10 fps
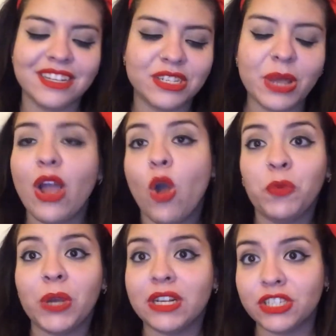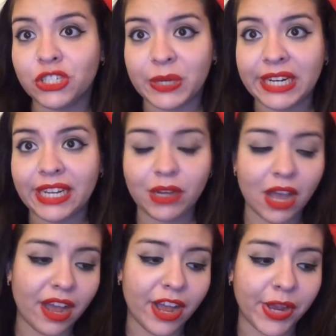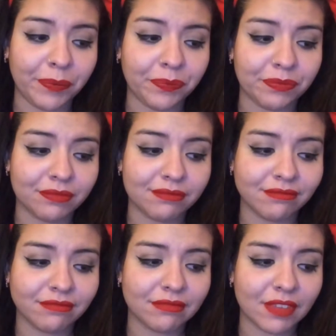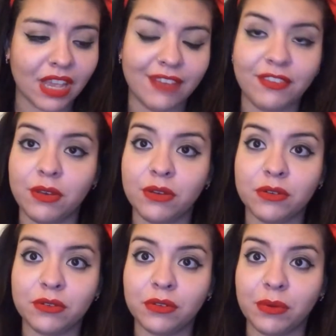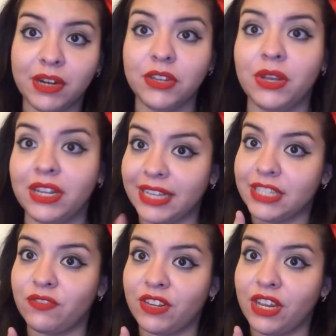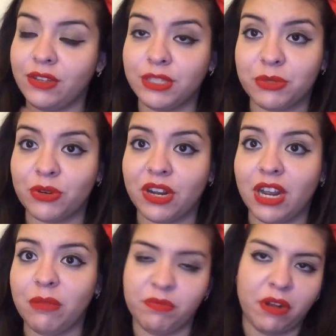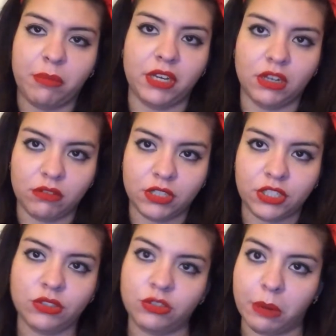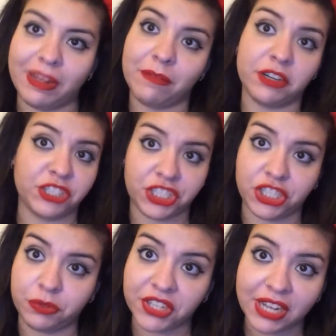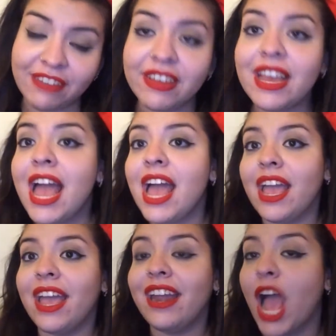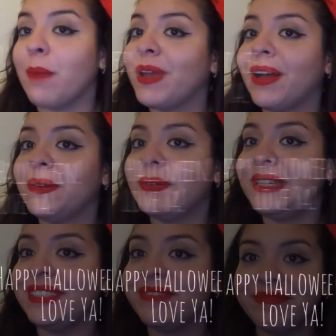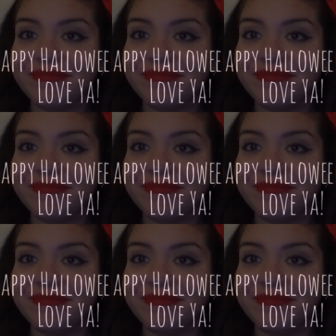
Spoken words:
So I hope you guys enjoyed it. If you want, you can like this video, subscribe. You probably don't want to. You probably have better shit to do with your life. And happy Halloween.